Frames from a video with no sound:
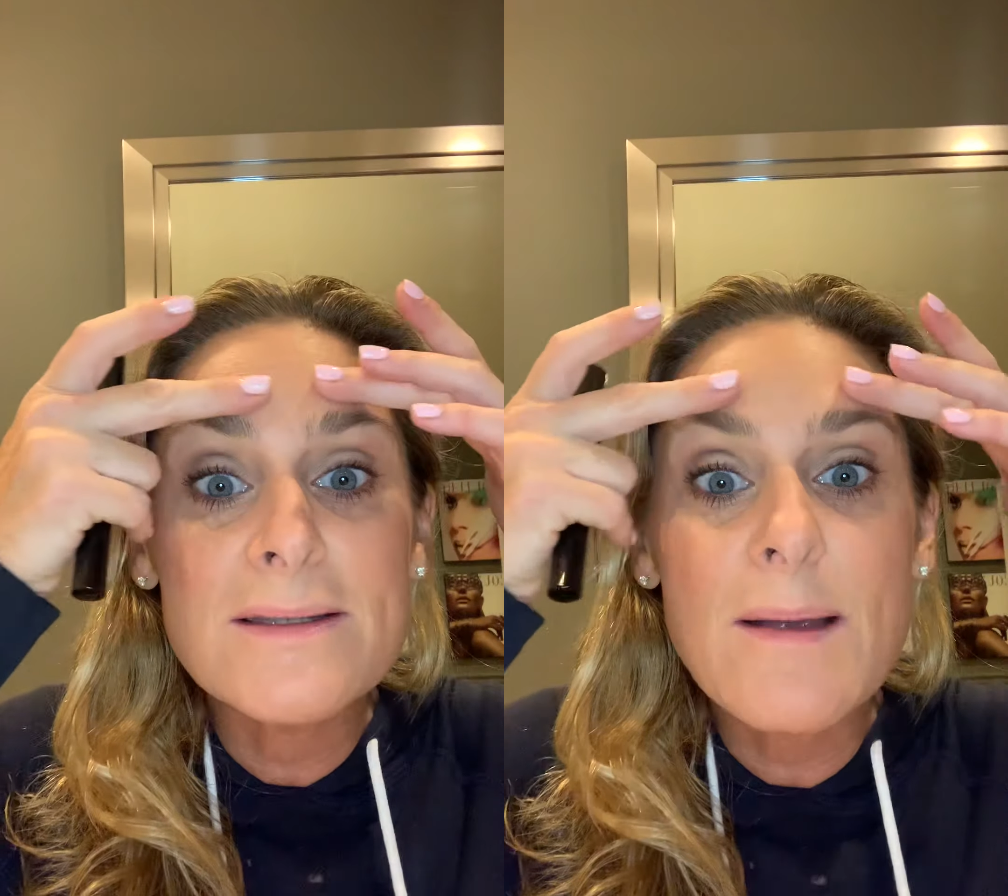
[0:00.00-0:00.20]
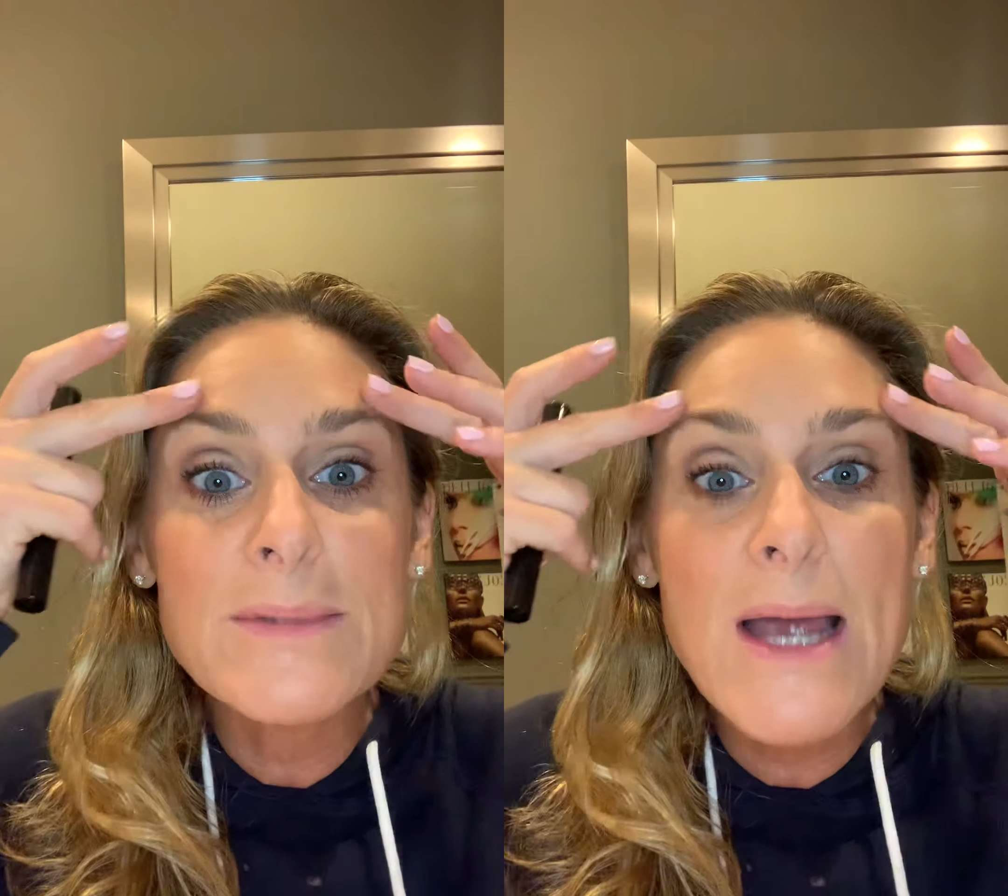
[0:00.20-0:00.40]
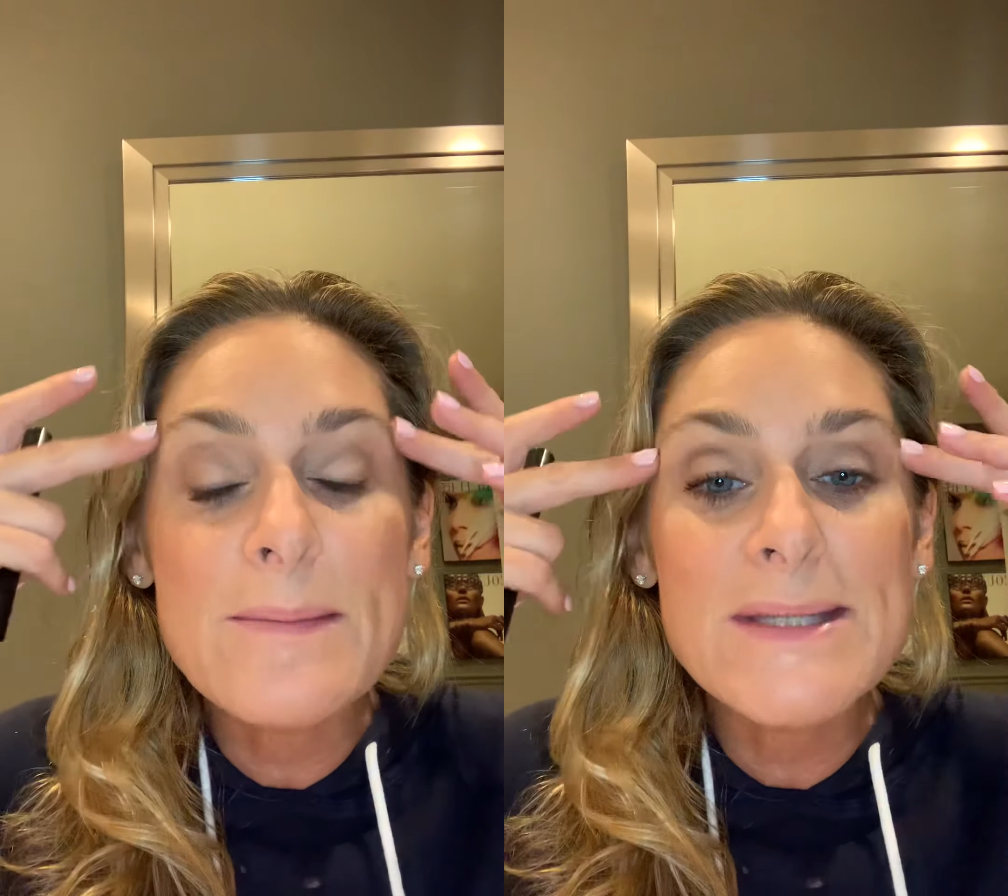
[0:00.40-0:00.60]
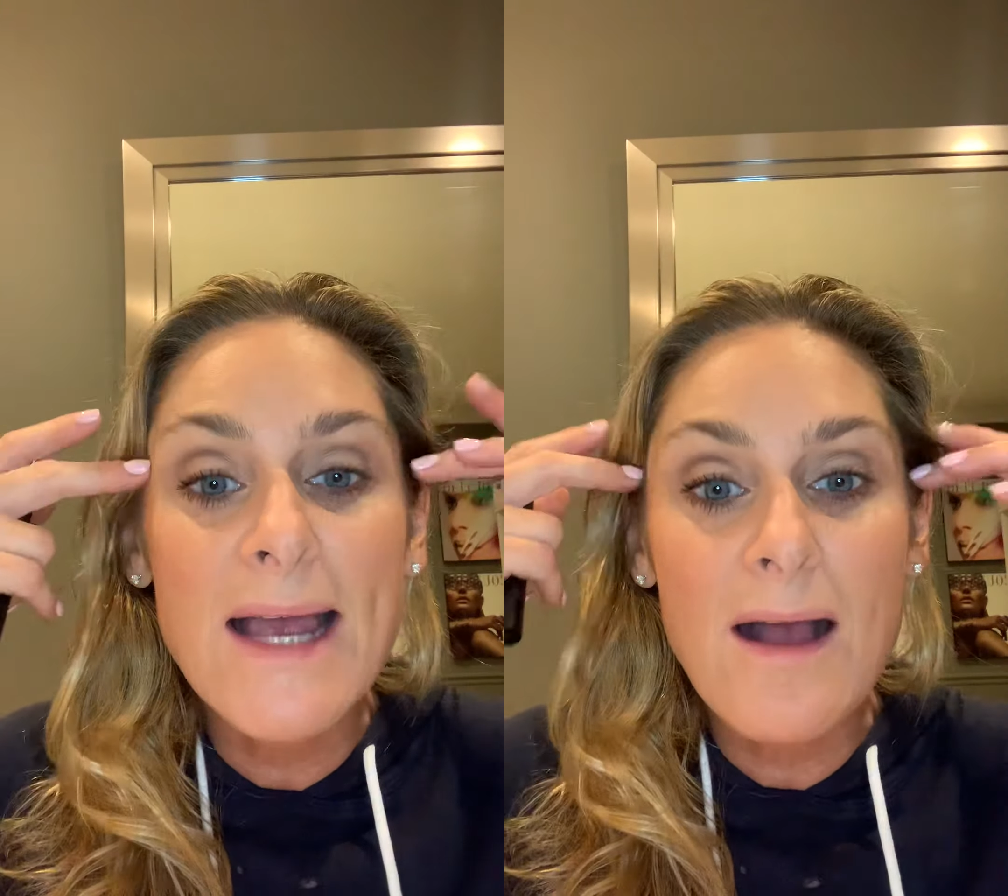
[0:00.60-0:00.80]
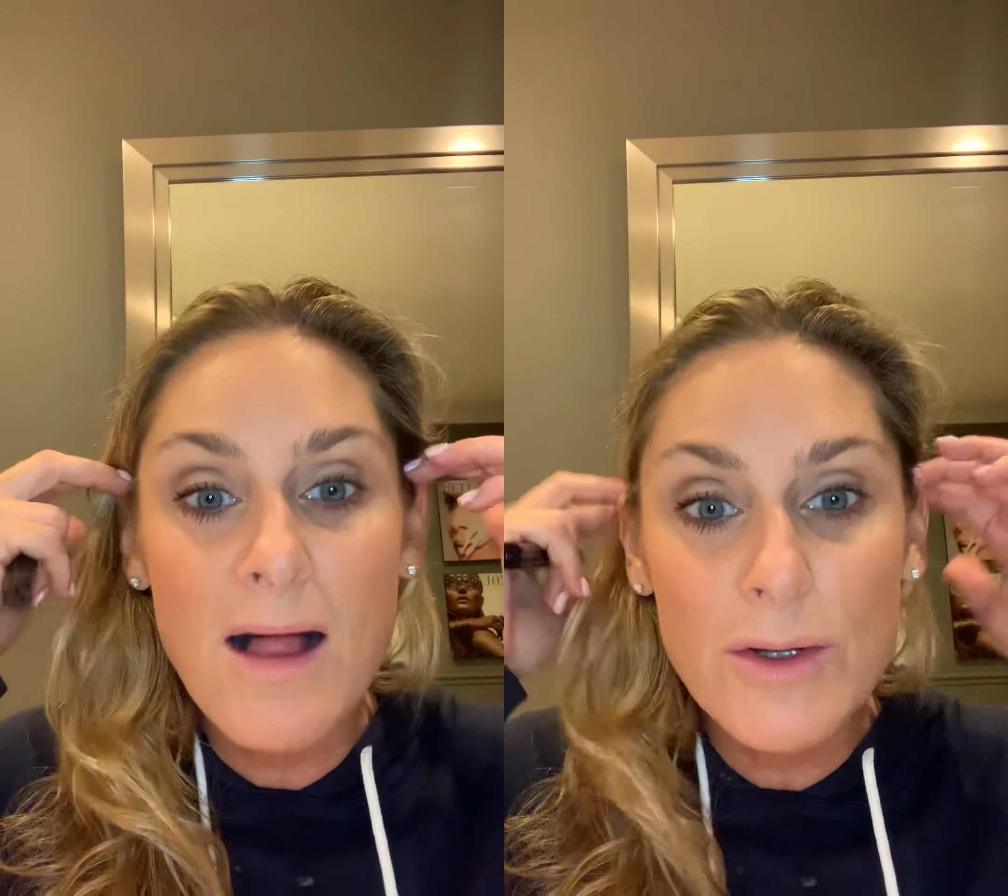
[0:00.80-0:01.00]
Sometimes
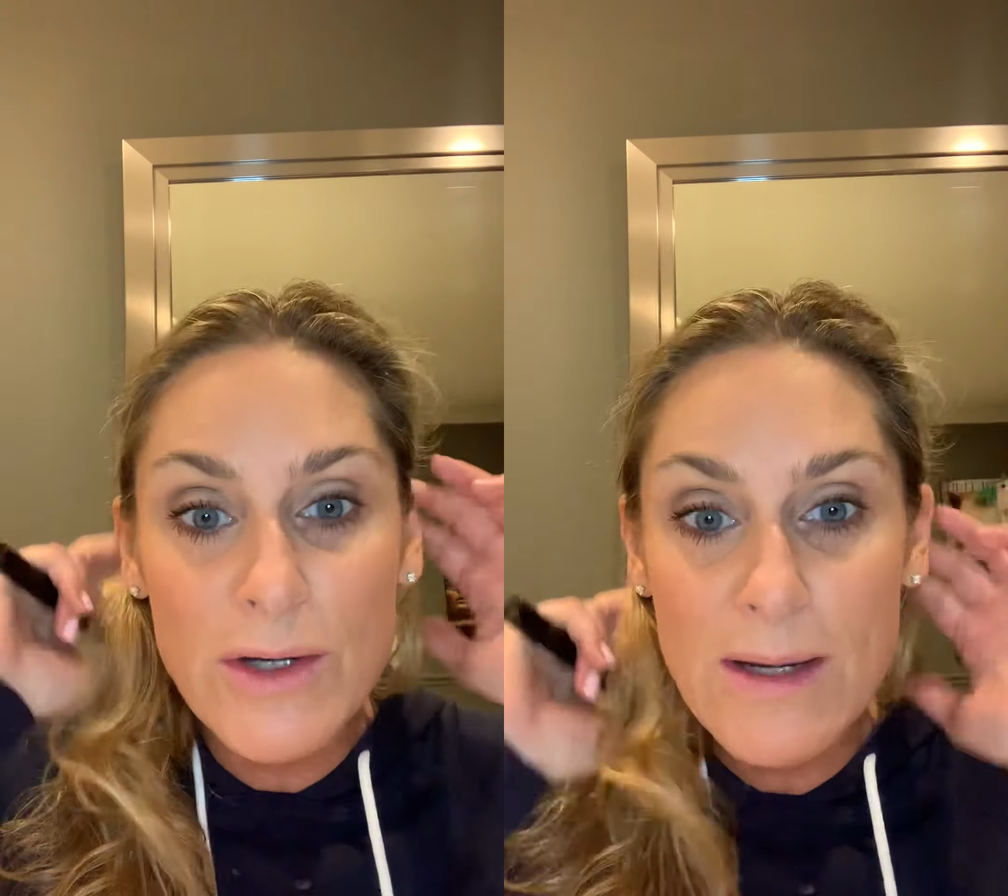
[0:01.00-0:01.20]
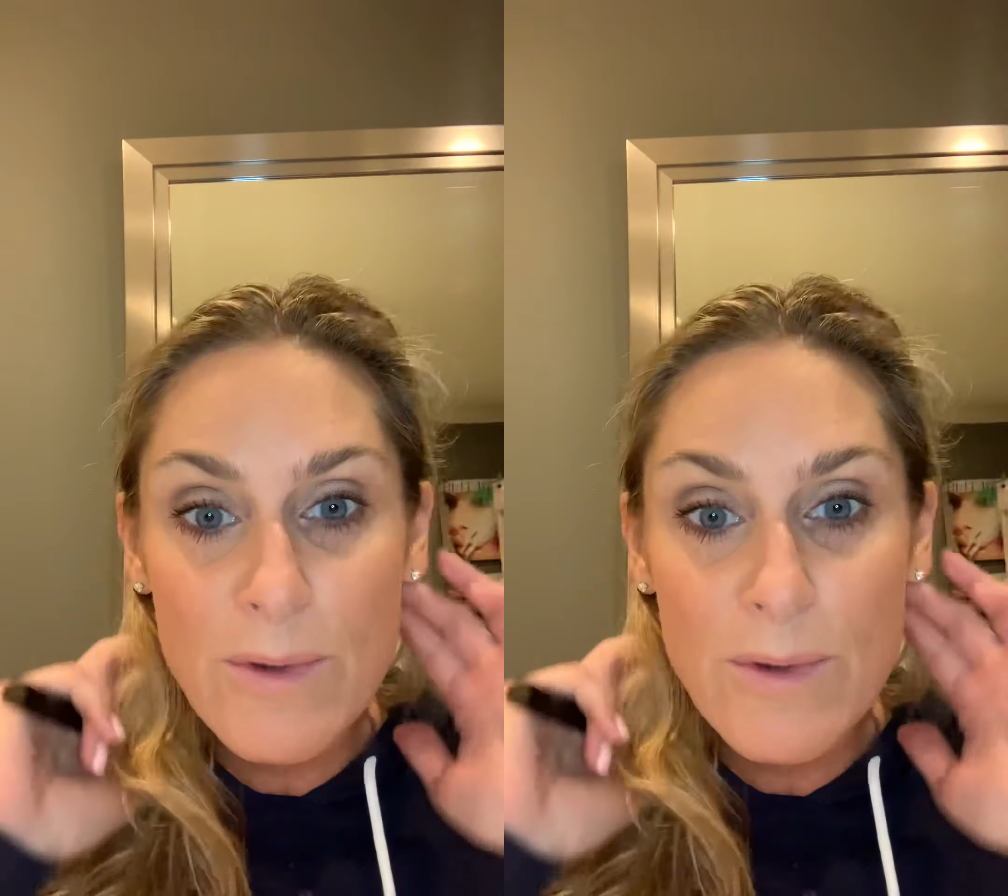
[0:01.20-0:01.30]
I color it in